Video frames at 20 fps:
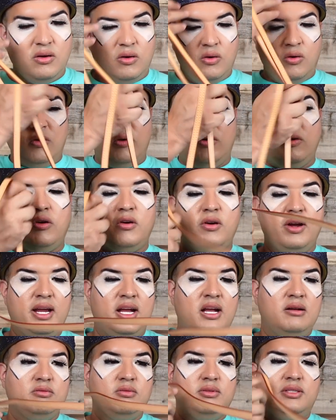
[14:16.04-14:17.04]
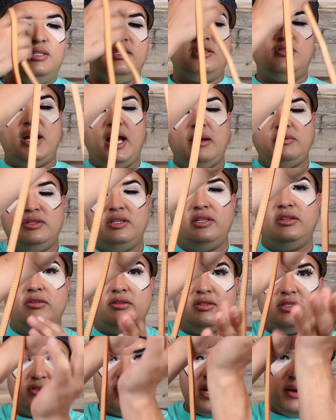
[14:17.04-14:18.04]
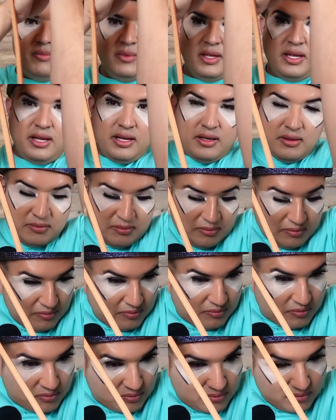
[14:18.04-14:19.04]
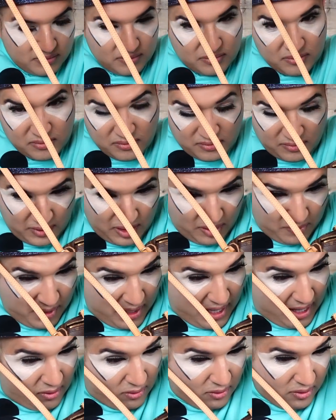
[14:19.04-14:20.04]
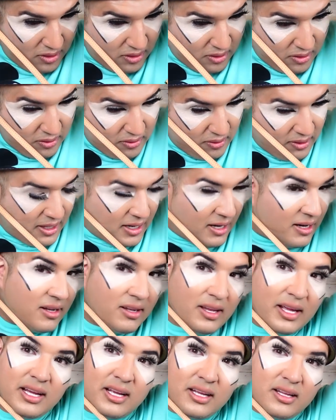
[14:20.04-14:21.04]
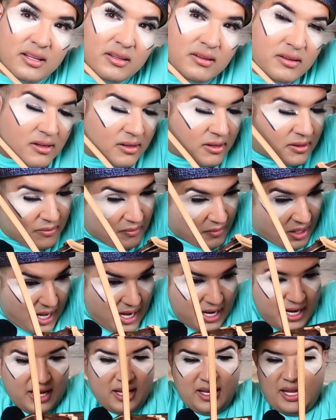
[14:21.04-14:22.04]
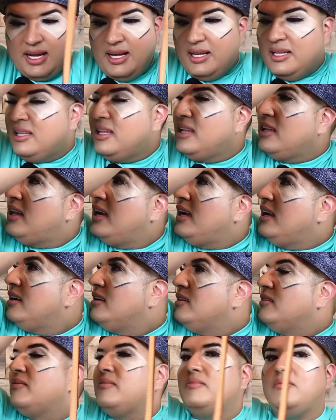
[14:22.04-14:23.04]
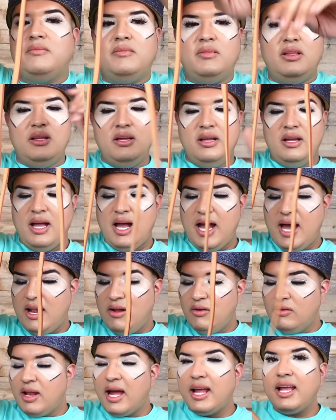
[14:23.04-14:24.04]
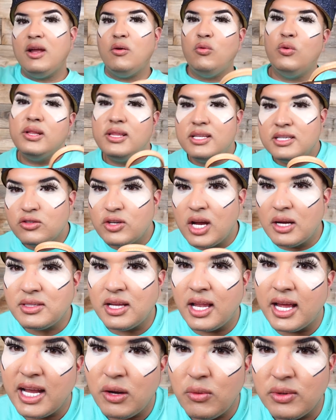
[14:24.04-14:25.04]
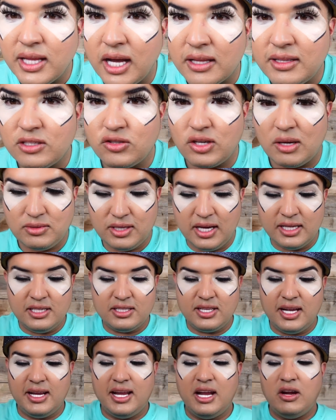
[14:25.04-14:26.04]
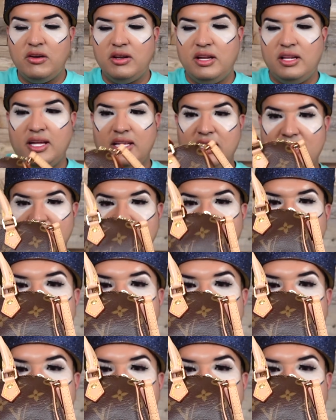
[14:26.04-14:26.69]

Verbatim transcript: Or it comes with the straps, you can do the strap thing. But I don't know, I kinda like it. I kinda like it, like, I don't like it with the straps, I like it without the straps. I just like carrying it like this.